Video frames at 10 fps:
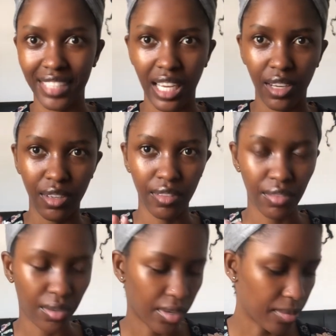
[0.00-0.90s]
I don't have
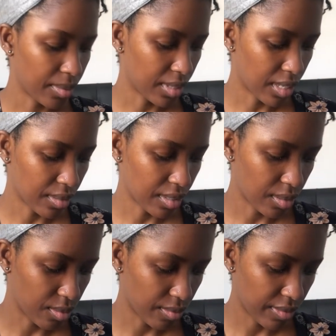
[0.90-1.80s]
to worry about how they
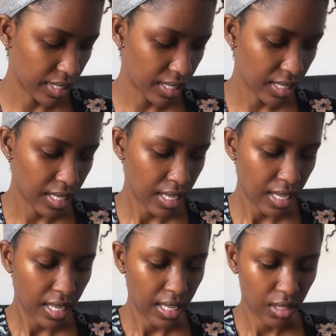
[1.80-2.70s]
don't fit.
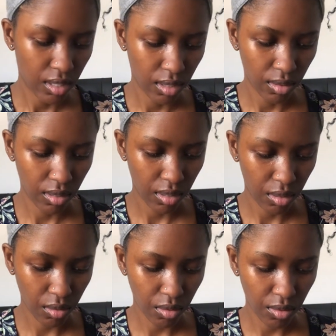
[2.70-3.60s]
So it's
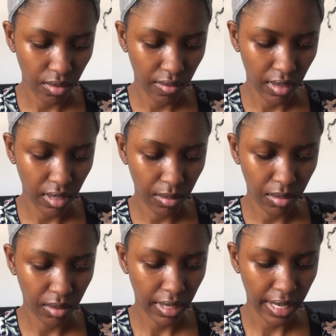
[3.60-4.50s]
also
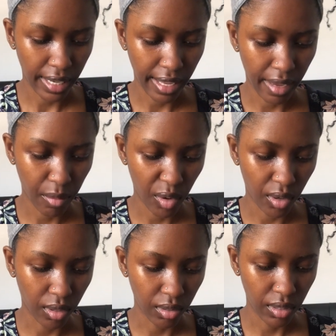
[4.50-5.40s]
available in
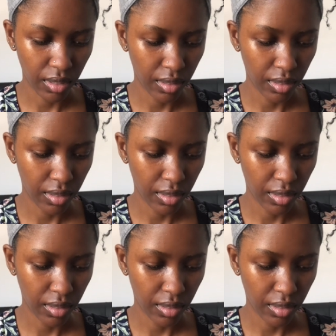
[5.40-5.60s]
emerald.